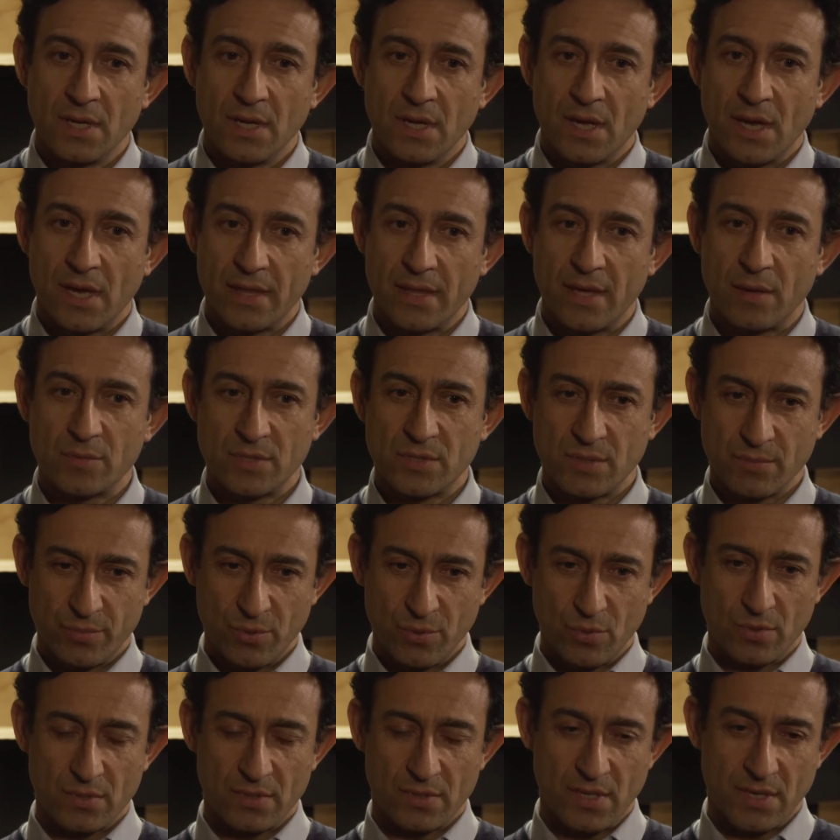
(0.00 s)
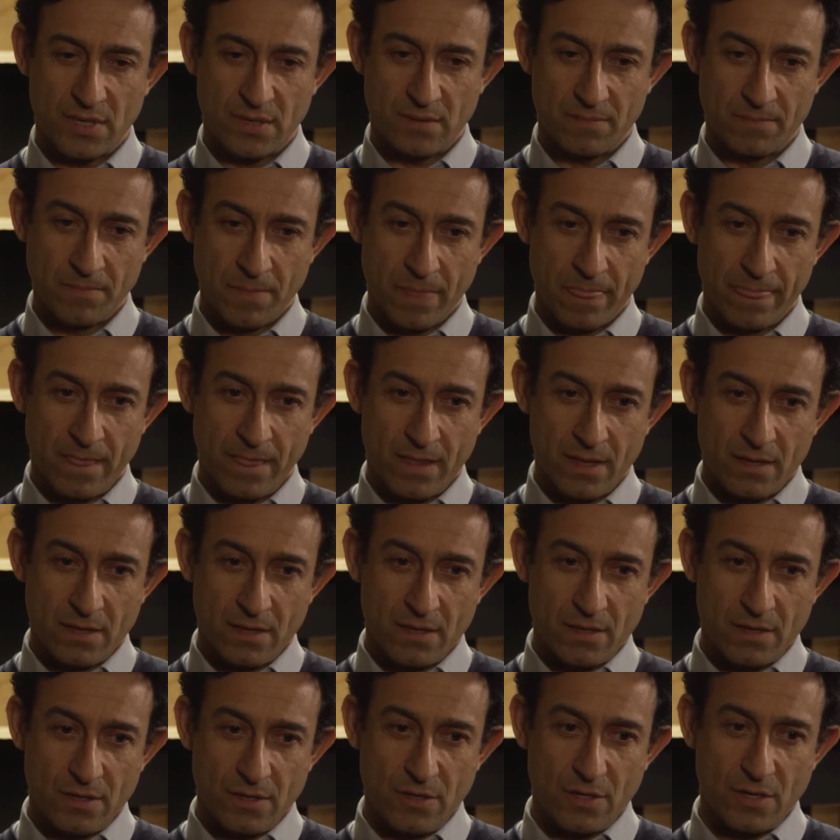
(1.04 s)
And that was important. And,
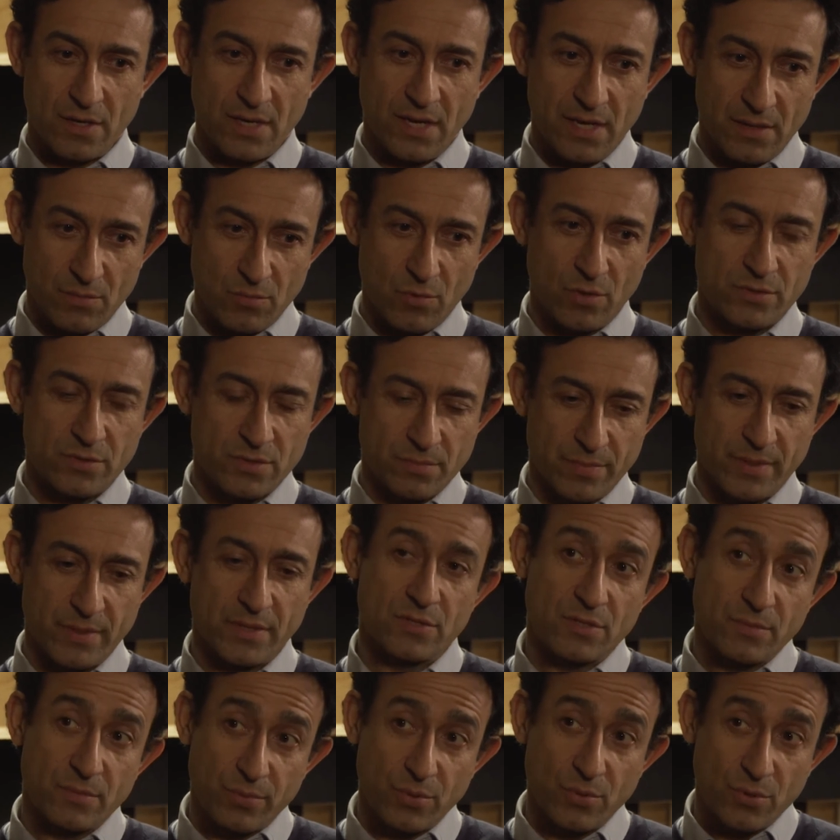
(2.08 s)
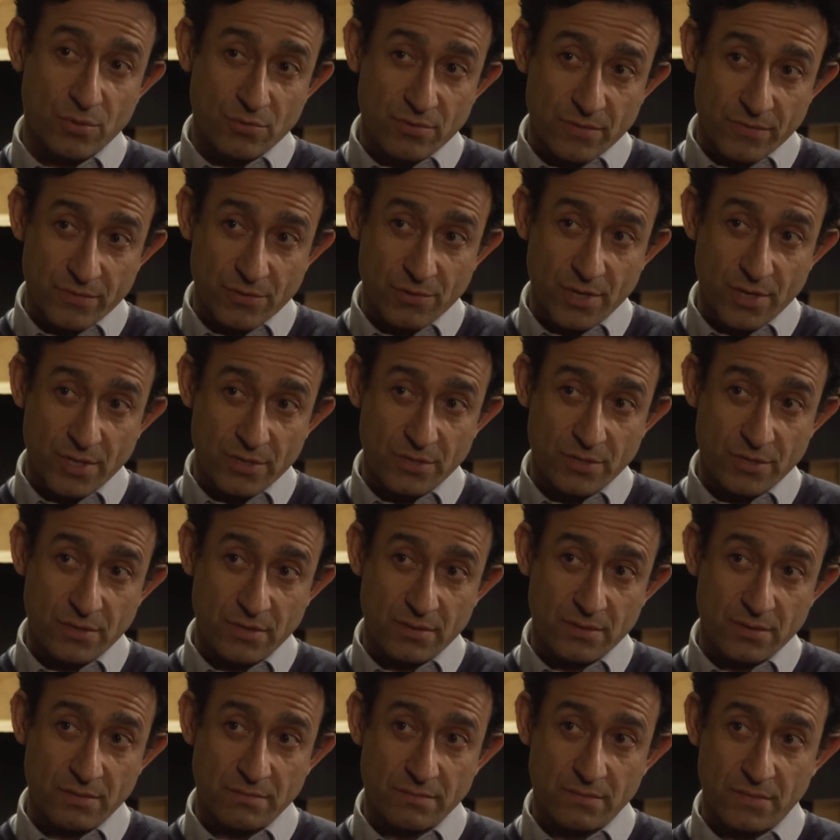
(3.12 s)
you know, he was a big supporter of
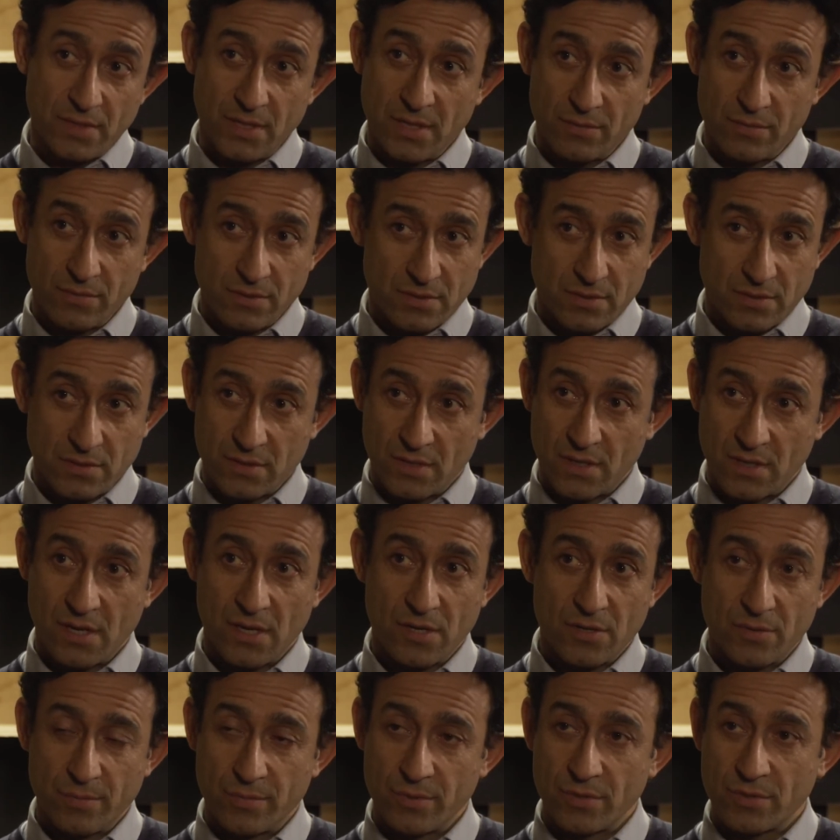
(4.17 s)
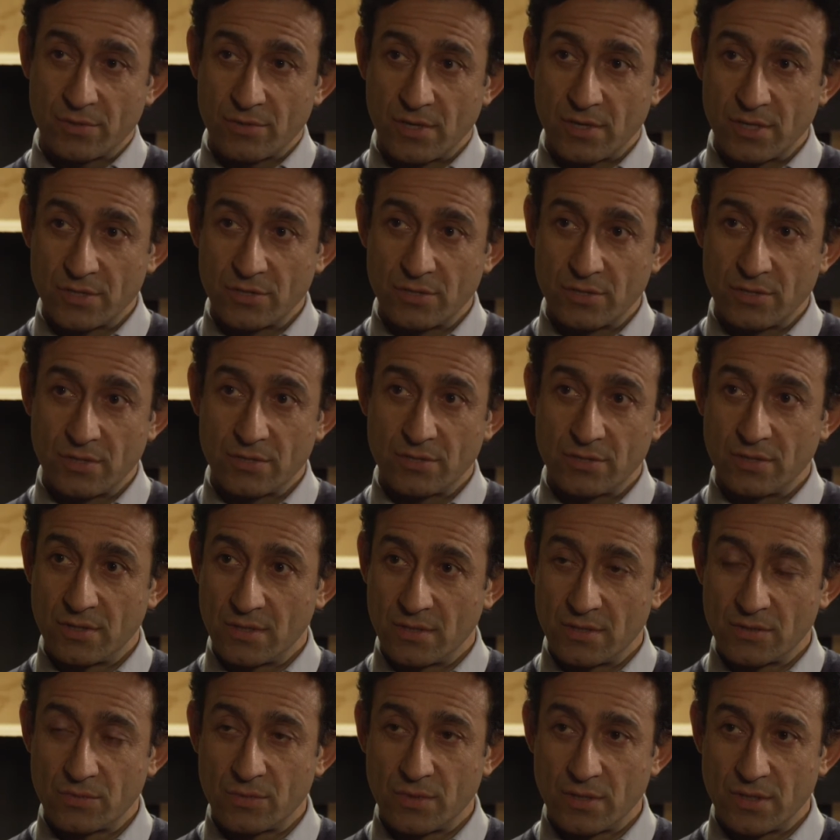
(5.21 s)
Christchurch. He was the guy who put Christchurch, you know,
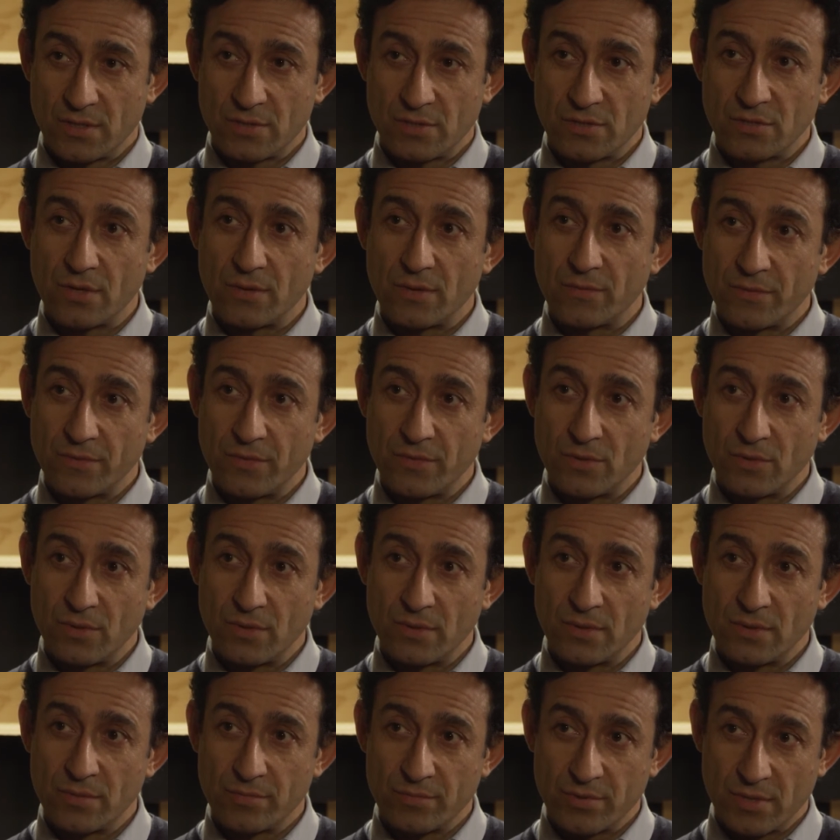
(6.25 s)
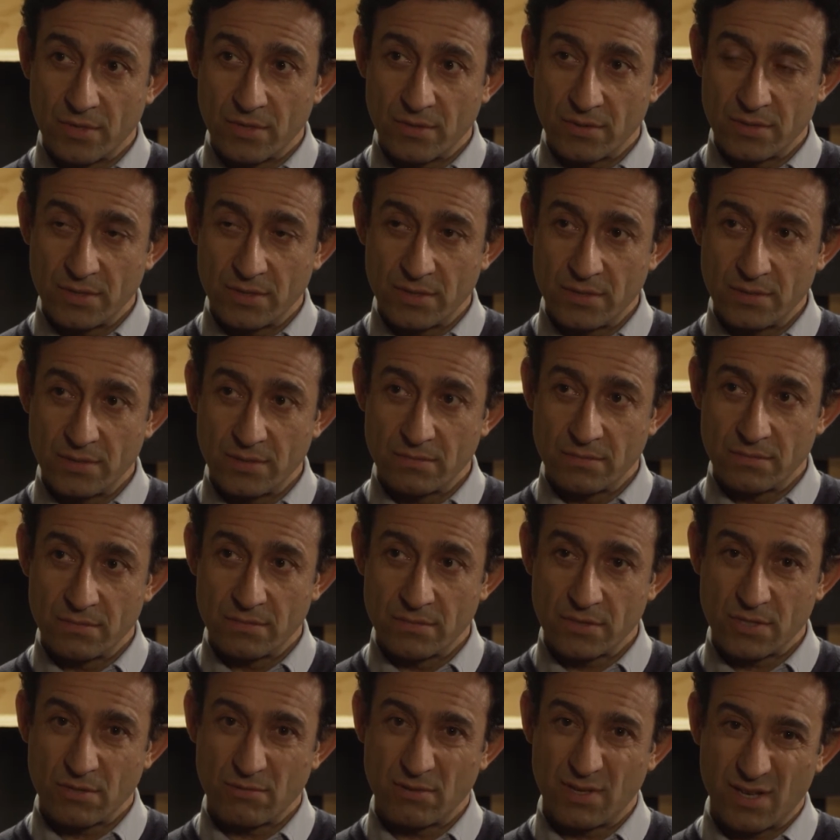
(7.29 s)
as one of the top 4 priorities.
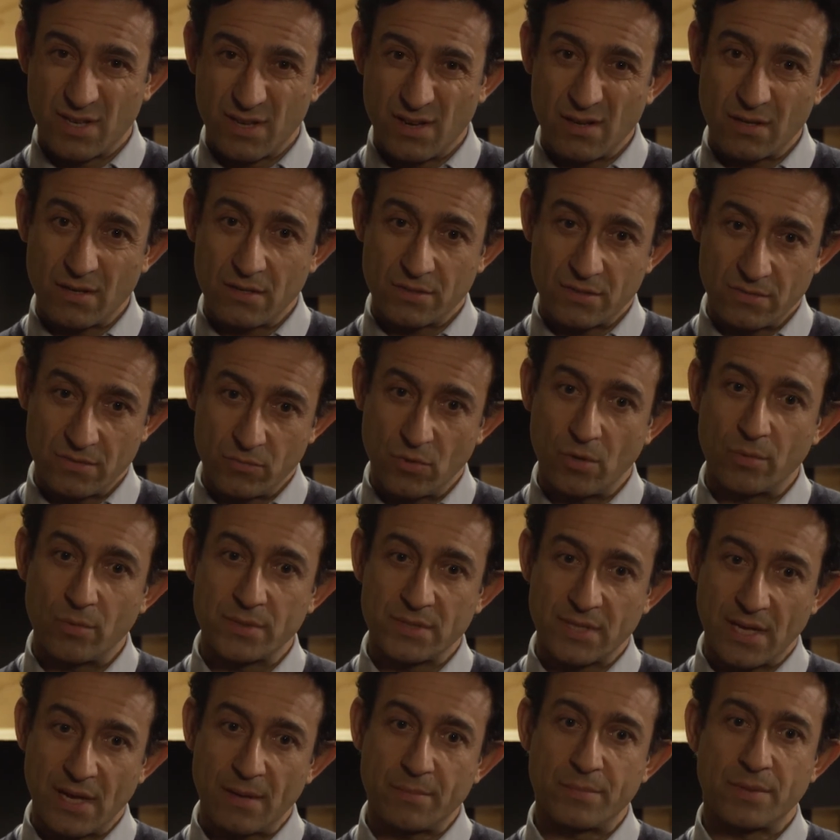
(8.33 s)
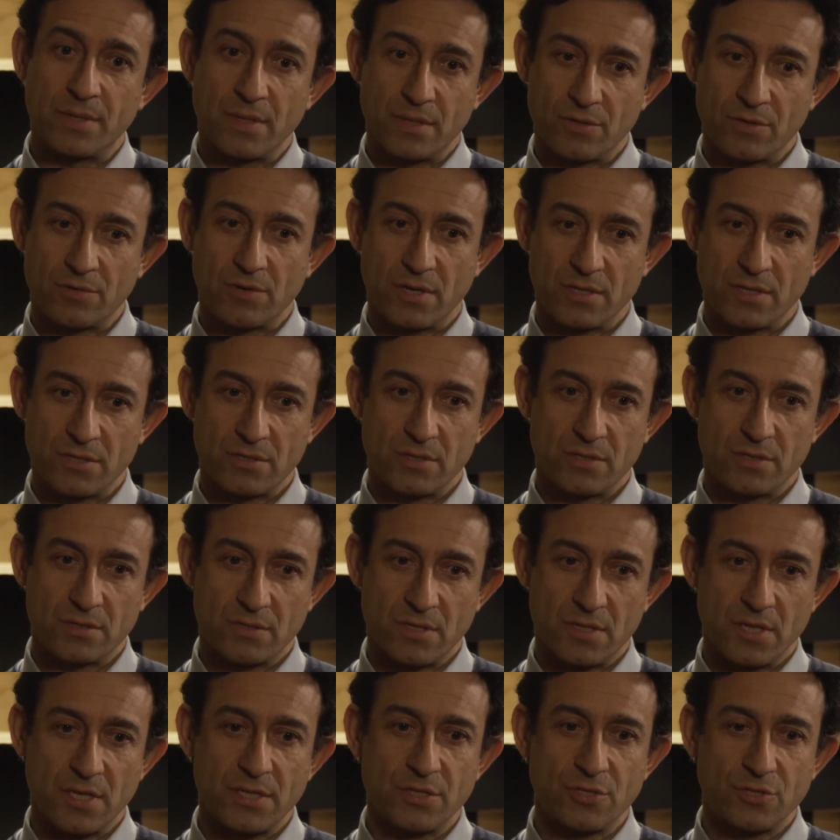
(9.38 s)
So regardless of what was happening in Christchurch,
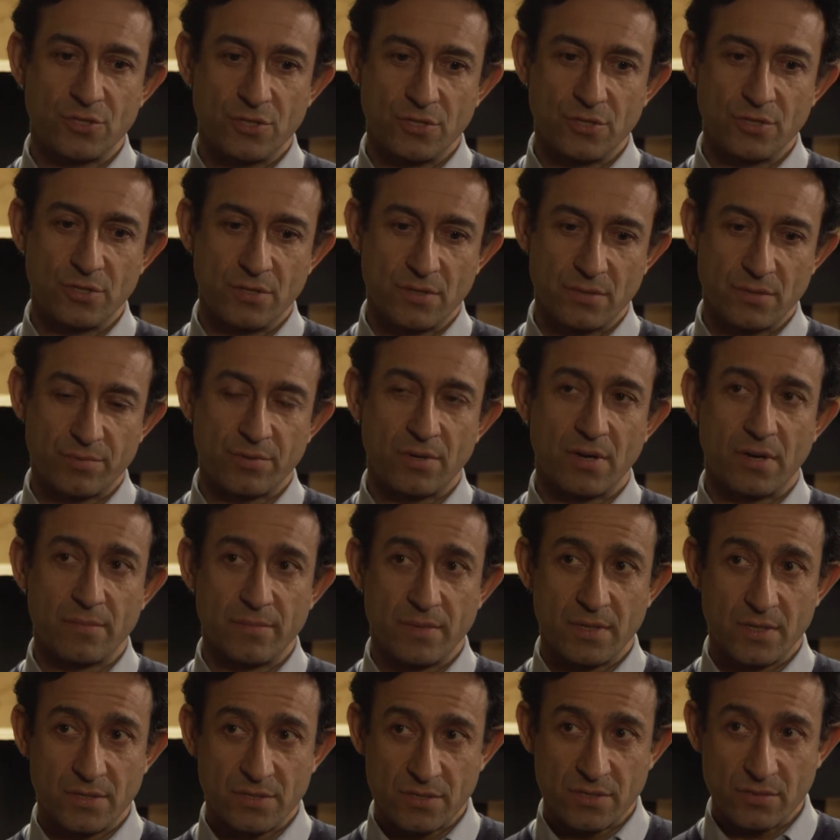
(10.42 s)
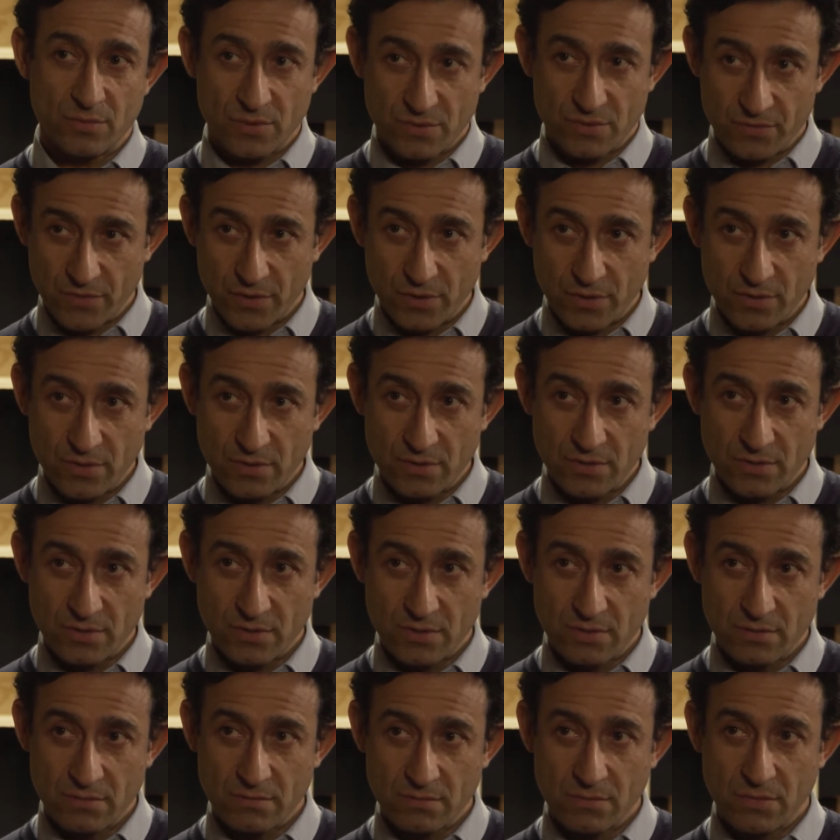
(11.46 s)
at least you knew the Prime Minister was
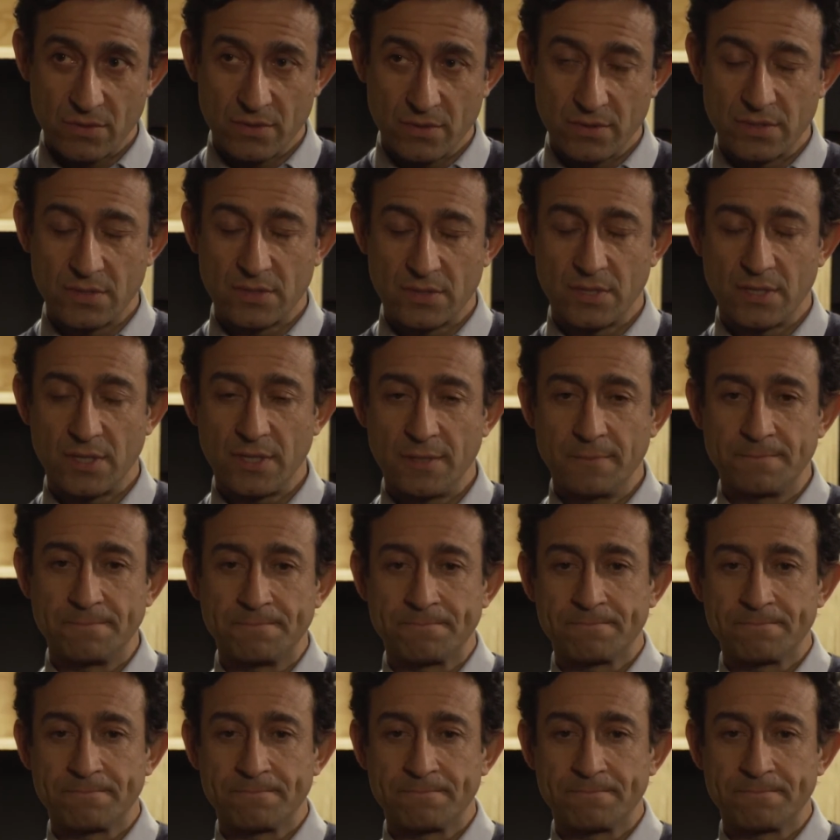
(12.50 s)
focused on the city.